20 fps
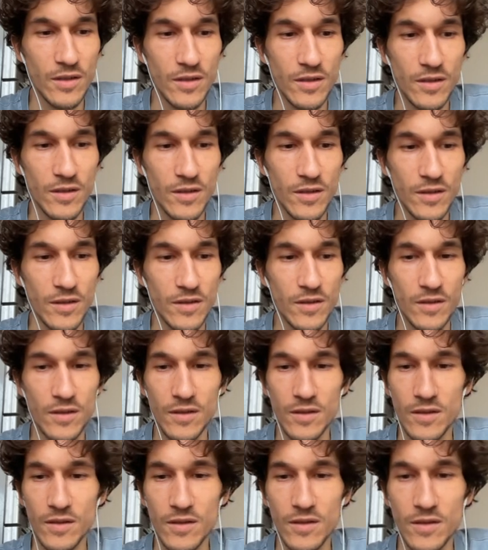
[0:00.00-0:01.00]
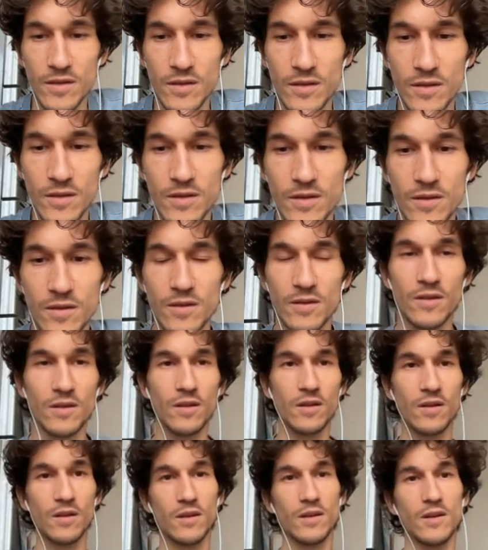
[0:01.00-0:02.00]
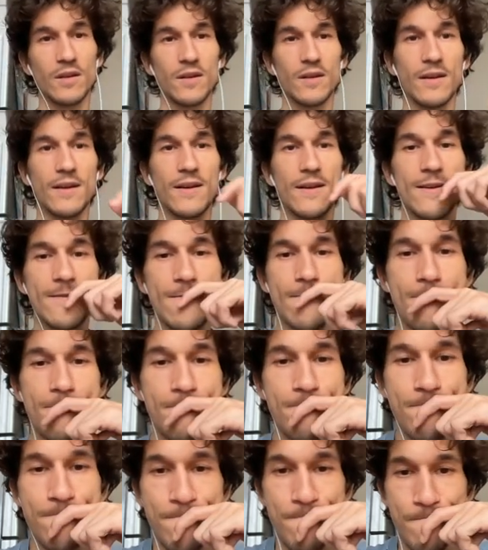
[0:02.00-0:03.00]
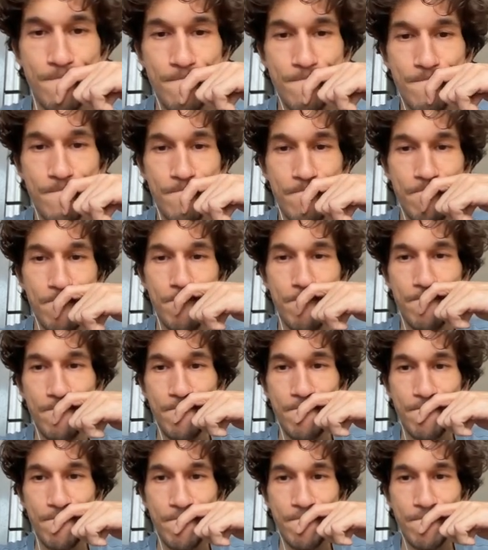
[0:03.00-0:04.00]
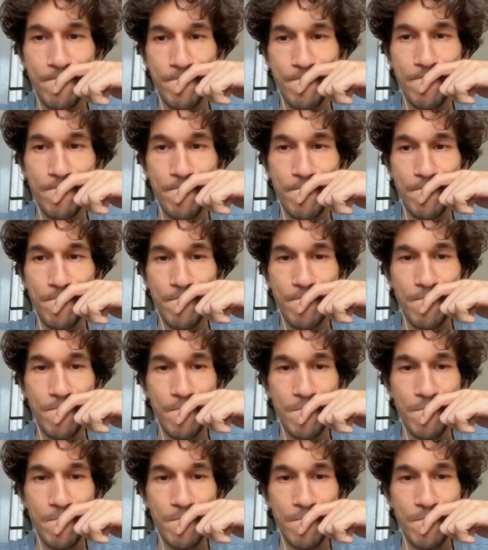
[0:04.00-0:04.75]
(silence)